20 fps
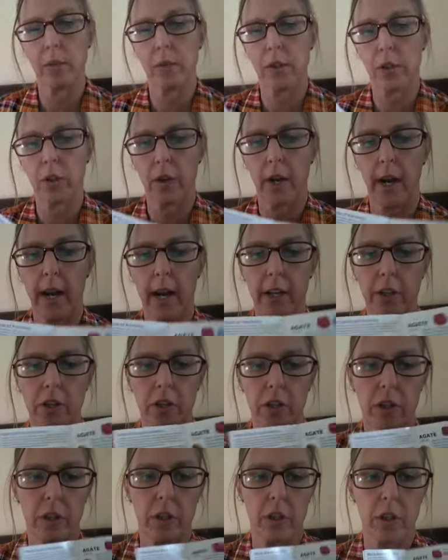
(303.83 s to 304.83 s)
would
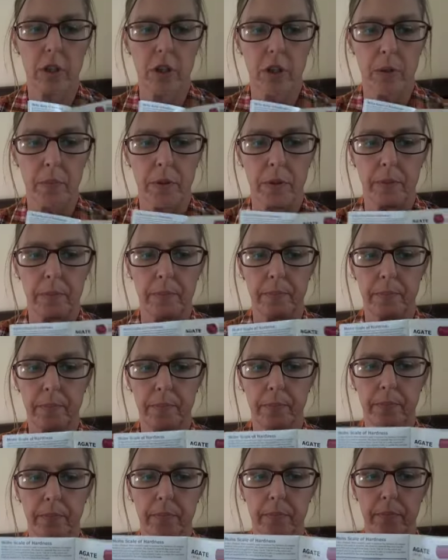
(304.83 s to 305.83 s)
scratch the gypsum.
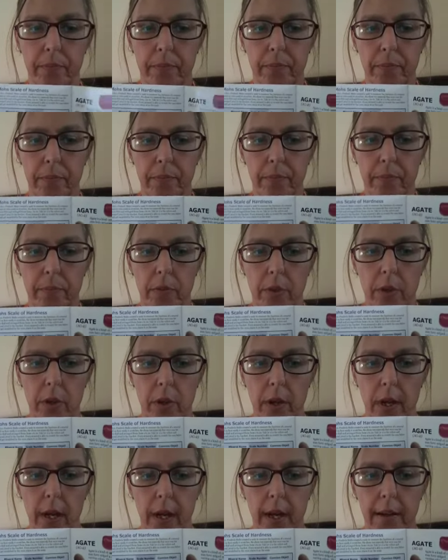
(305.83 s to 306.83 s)

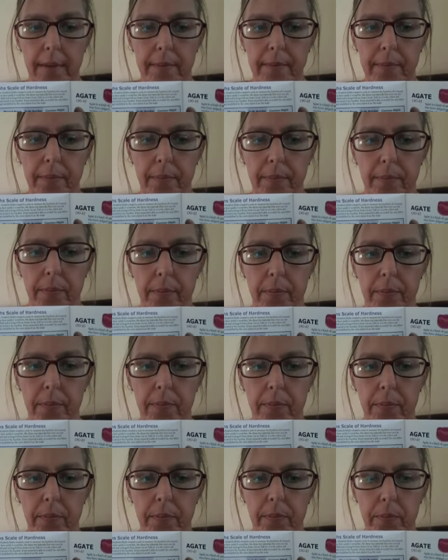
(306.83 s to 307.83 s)
Okay?
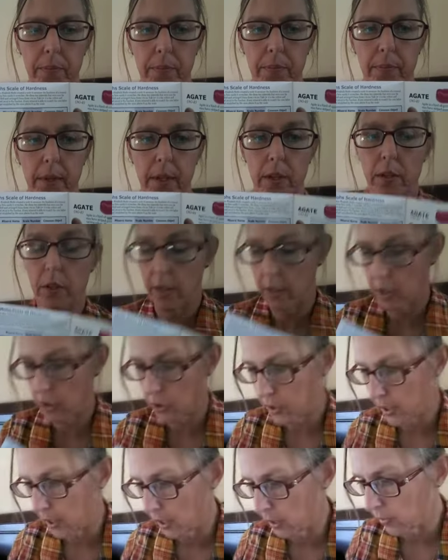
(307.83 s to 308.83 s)
So that's our
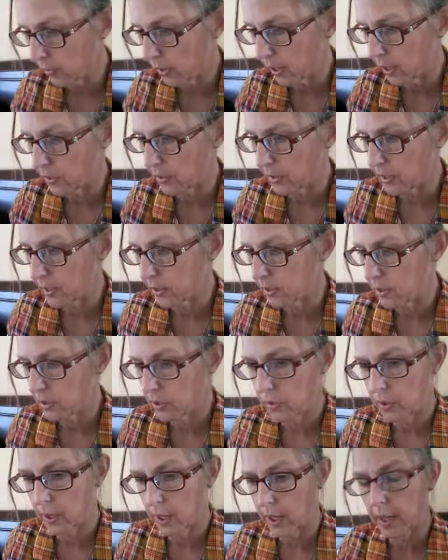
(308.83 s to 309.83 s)
scale of hardness.
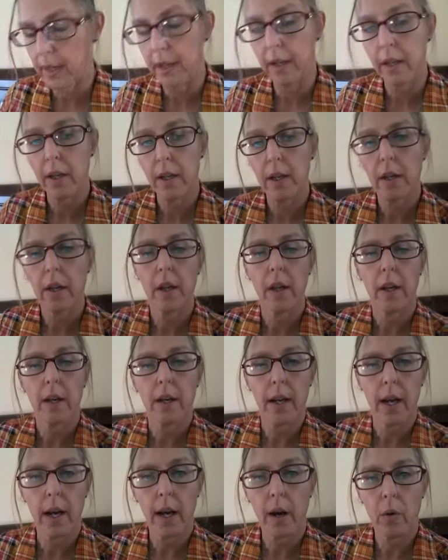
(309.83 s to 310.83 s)
Okay?
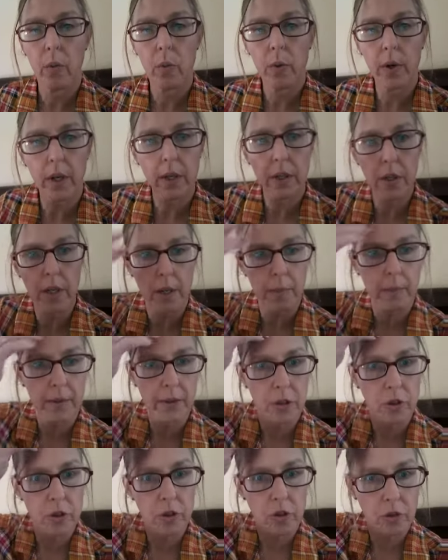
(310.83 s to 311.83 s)
Now we're going to talk
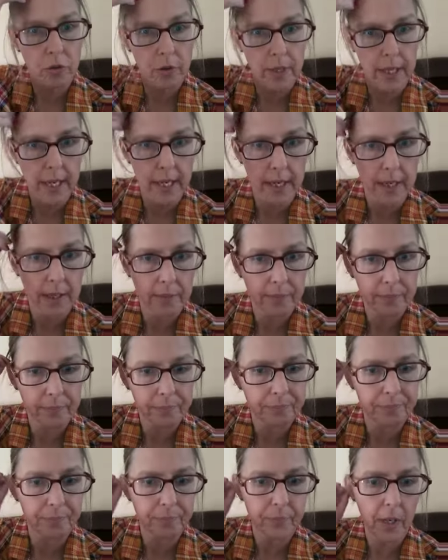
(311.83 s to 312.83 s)
about streak.
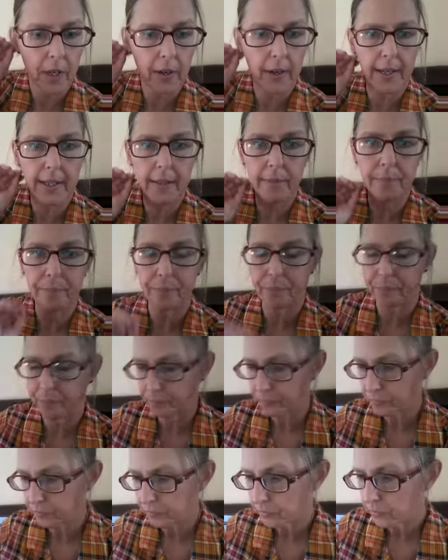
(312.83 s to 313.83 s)
All right?
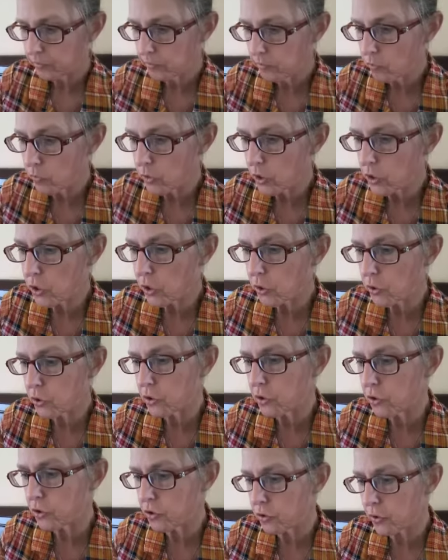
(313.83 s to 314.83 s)
So
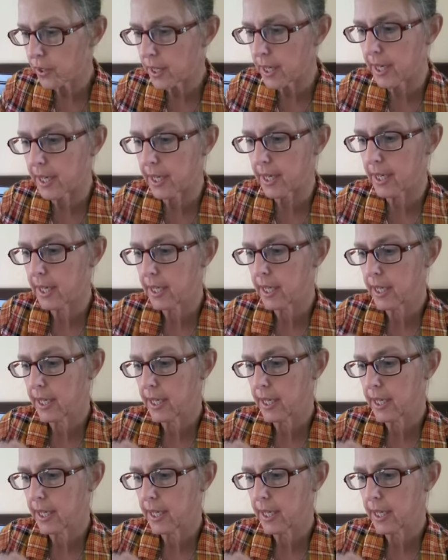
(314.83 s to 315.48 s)
streak